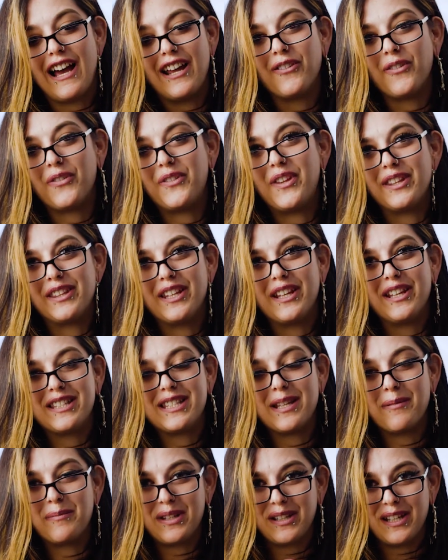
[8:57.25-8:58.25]
don't think that
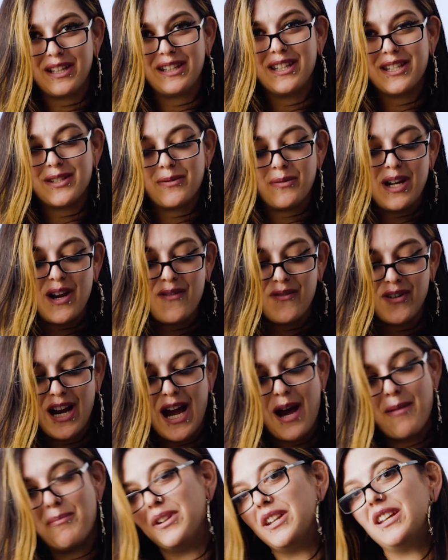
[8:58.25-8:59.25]
something like this would ever
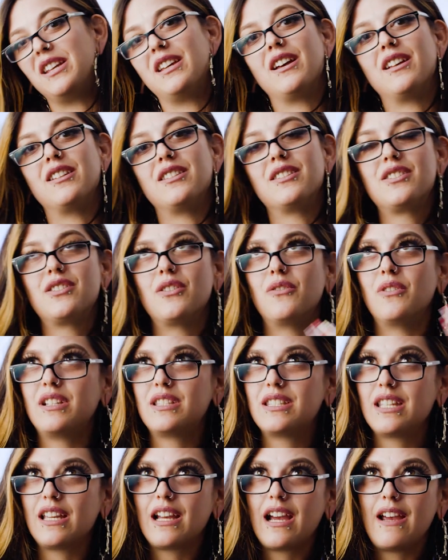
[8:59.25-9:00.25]
happen again. So
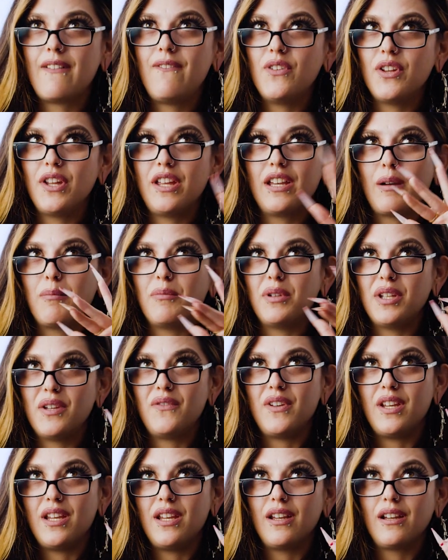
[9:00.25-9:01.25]
it's like, I feel like I'm
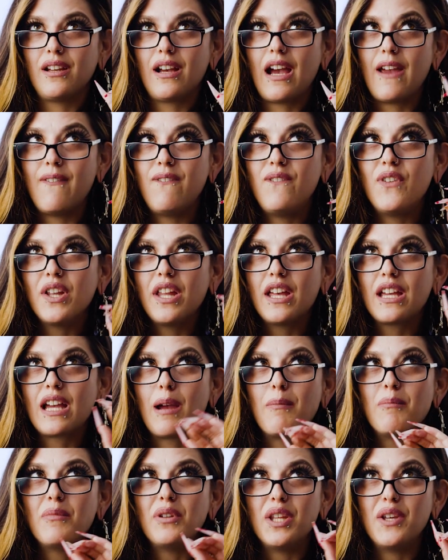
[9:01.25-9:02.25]
living my
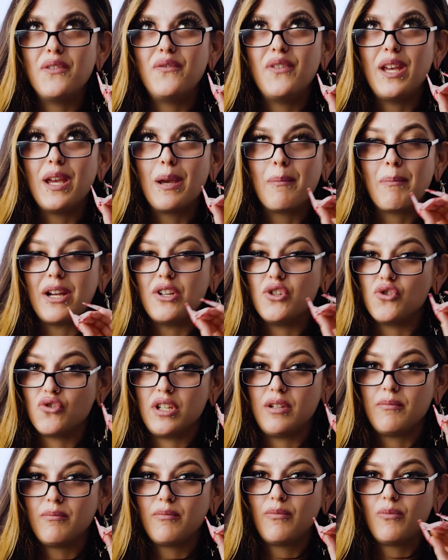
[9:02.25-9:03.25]

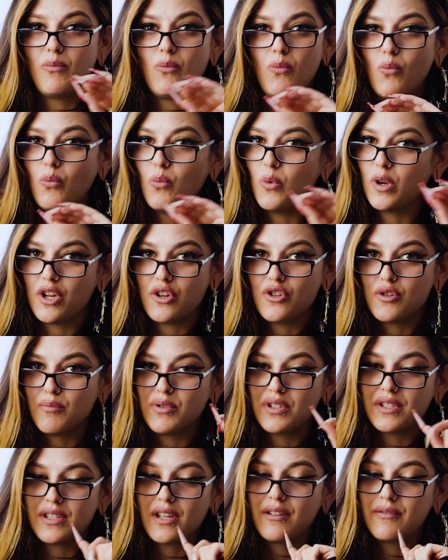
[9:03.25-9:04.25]
dream,
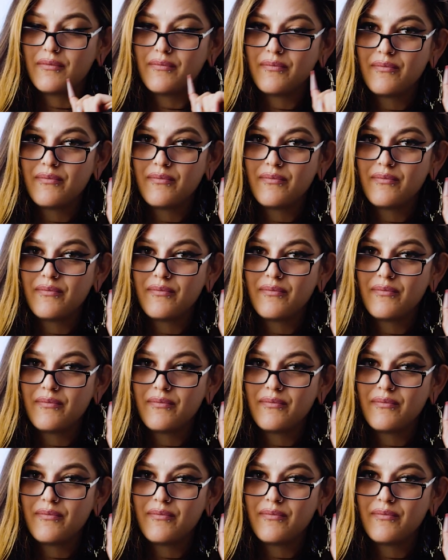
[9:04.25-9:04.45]
100%.